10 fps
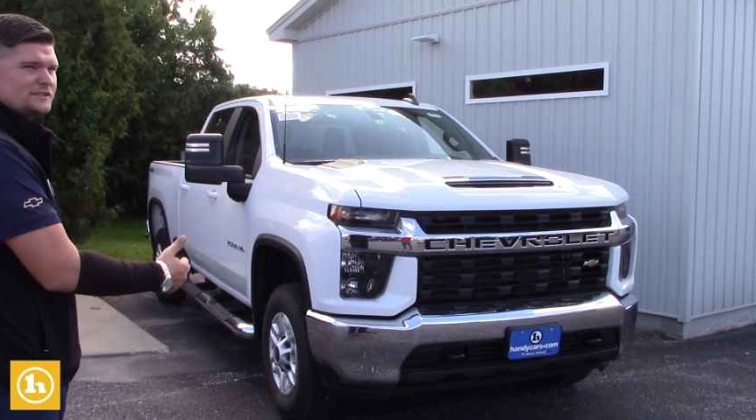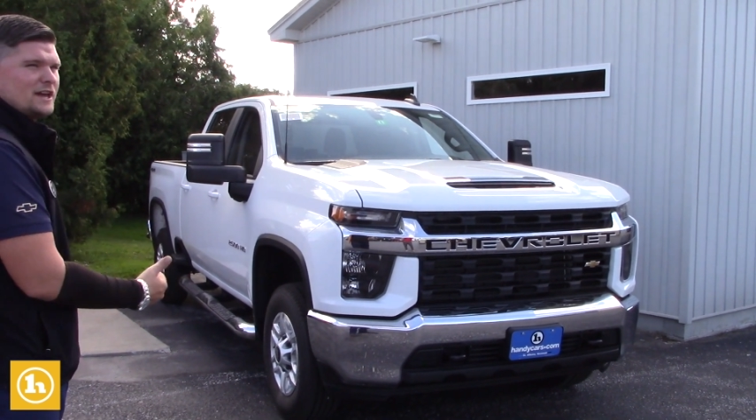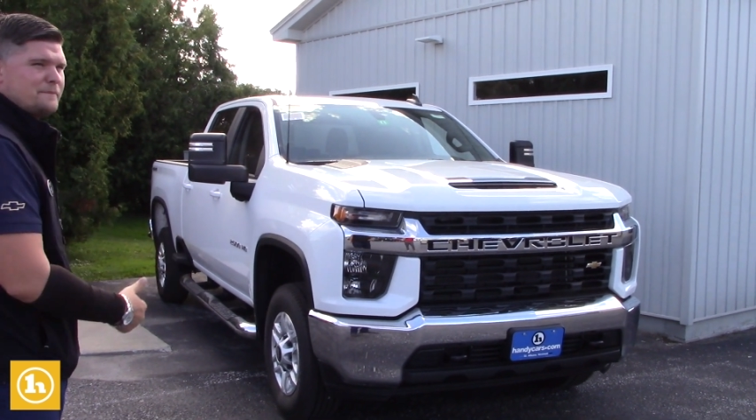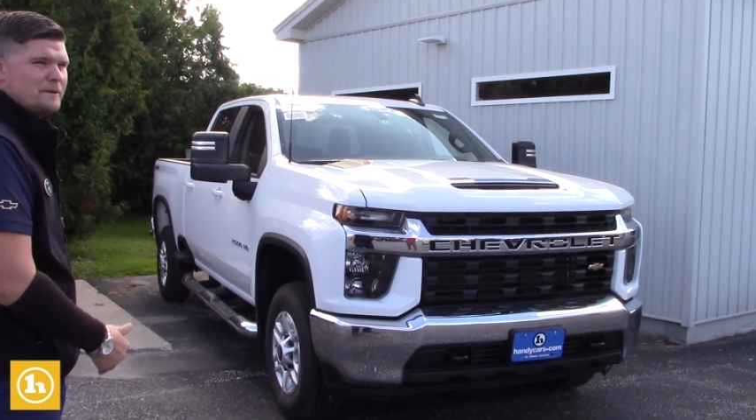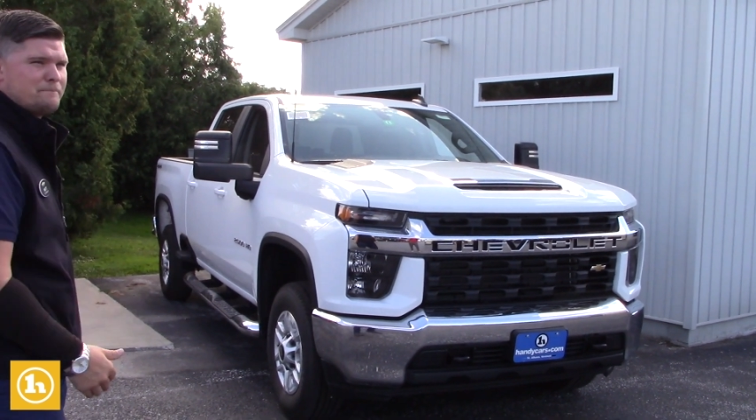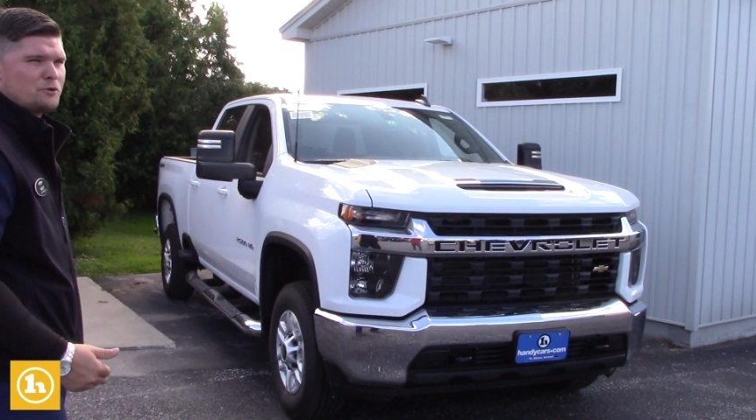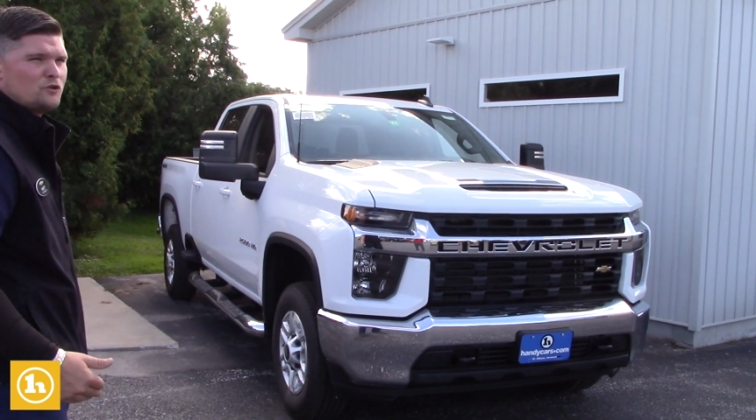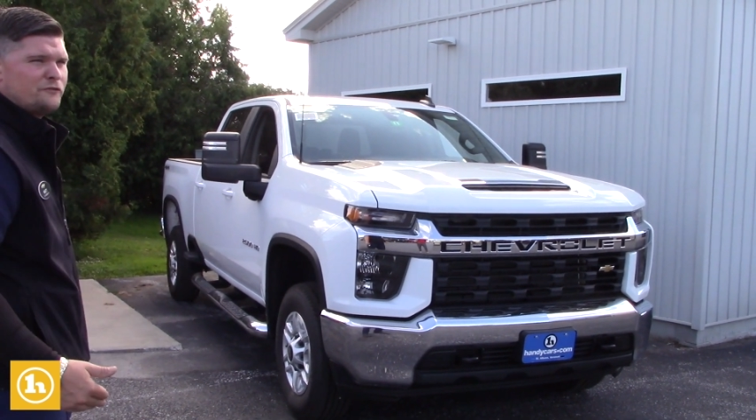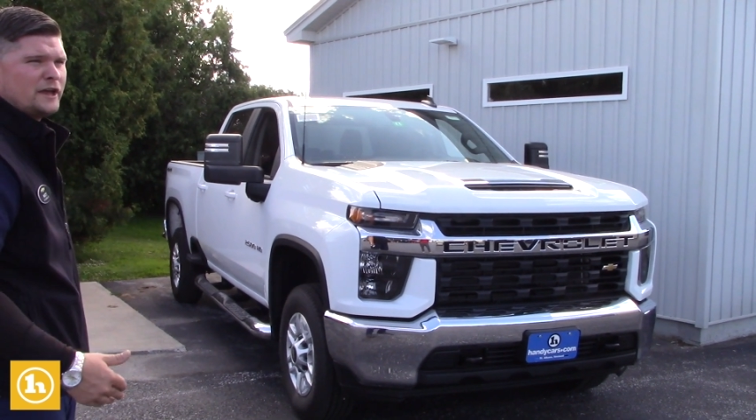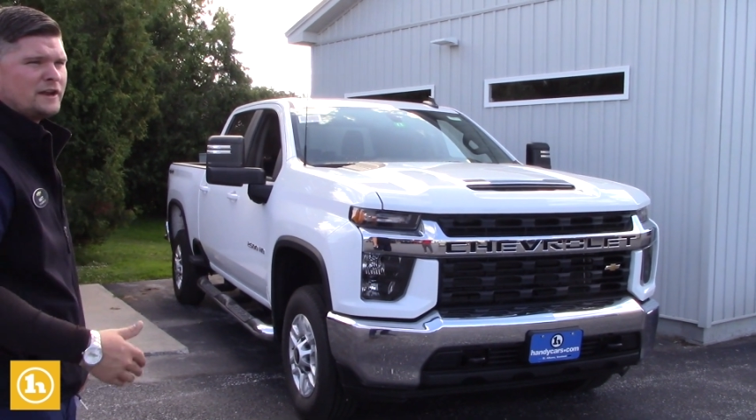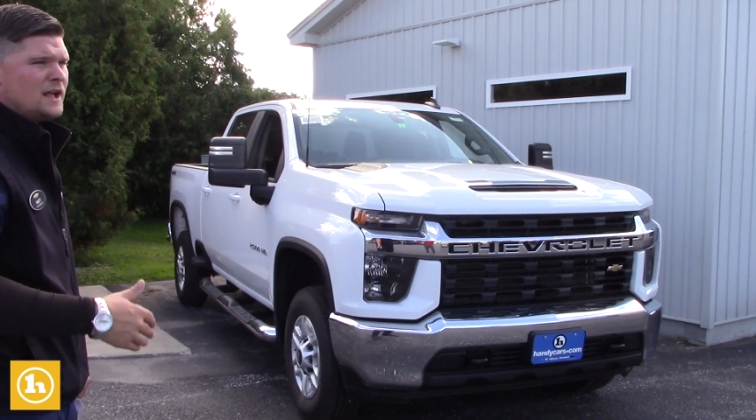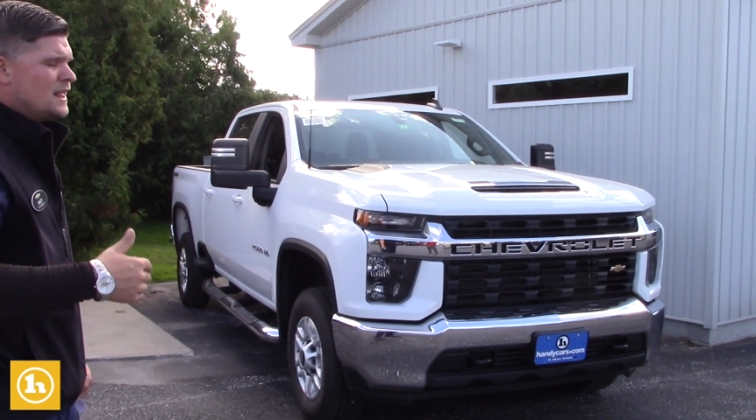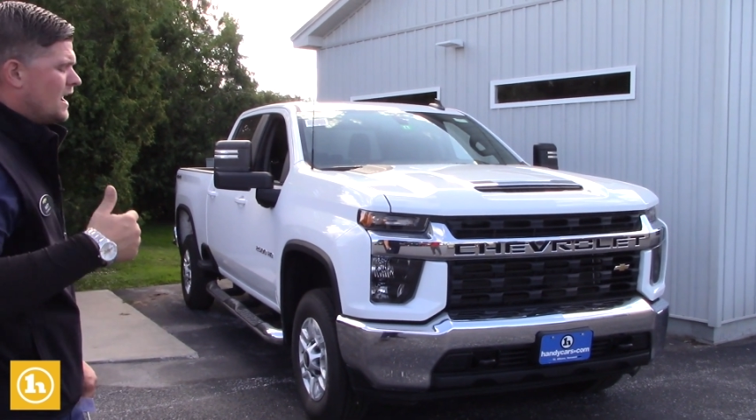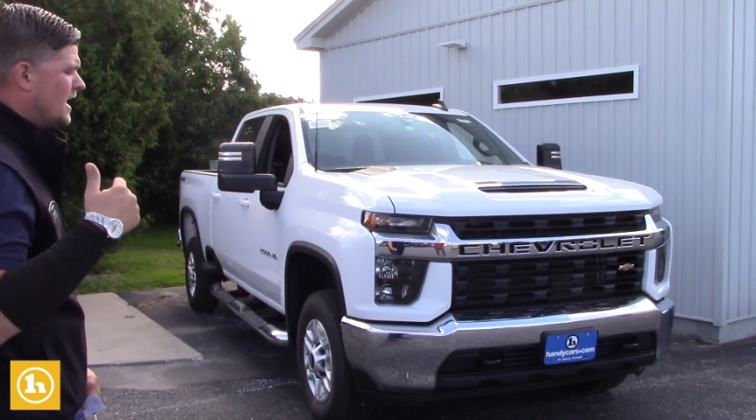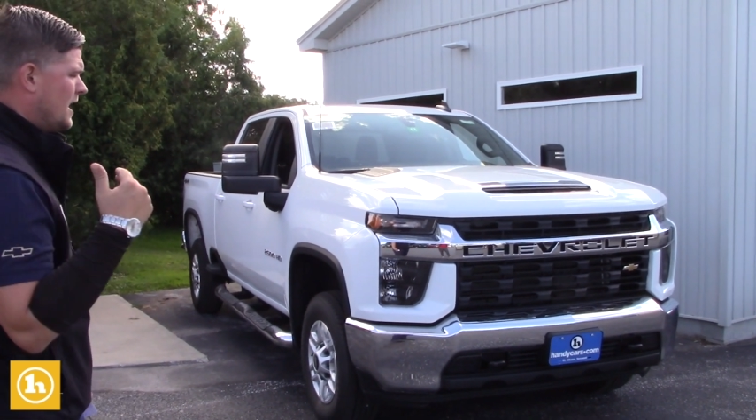got to be proven.
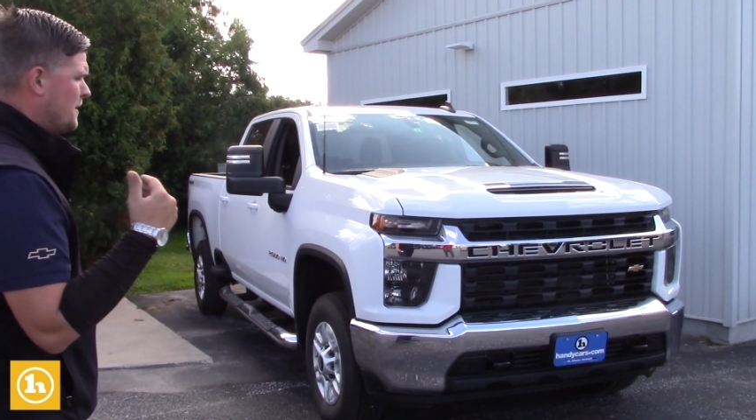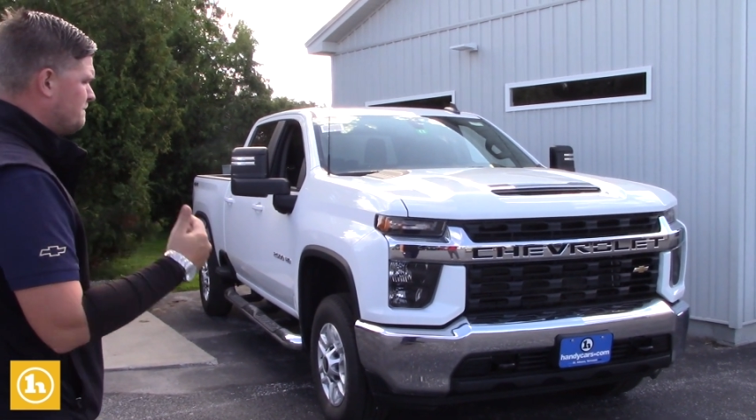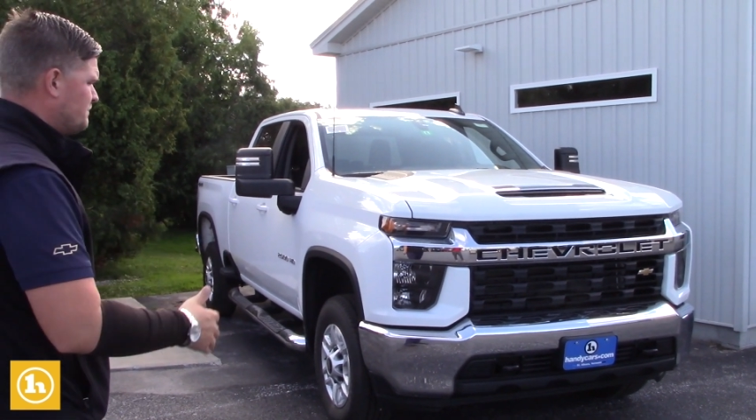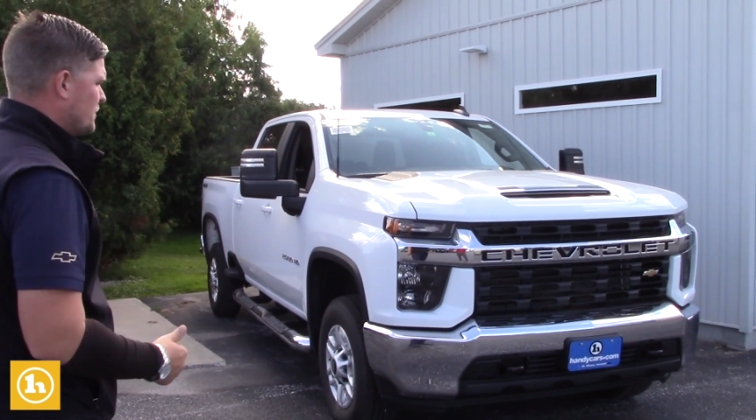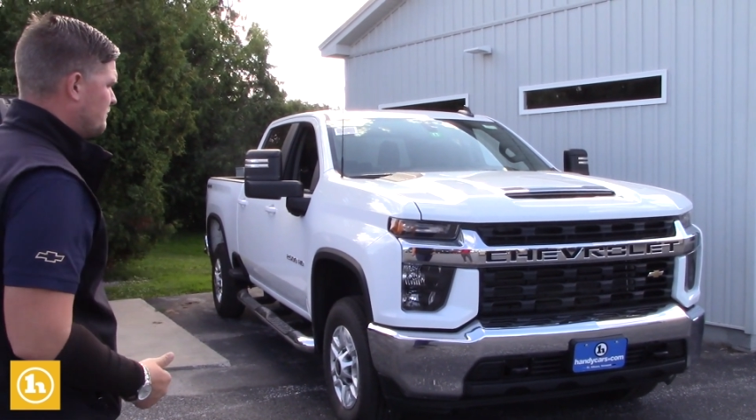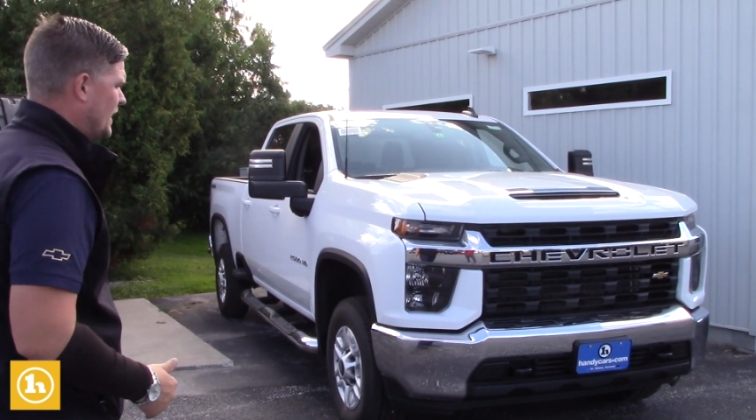Um,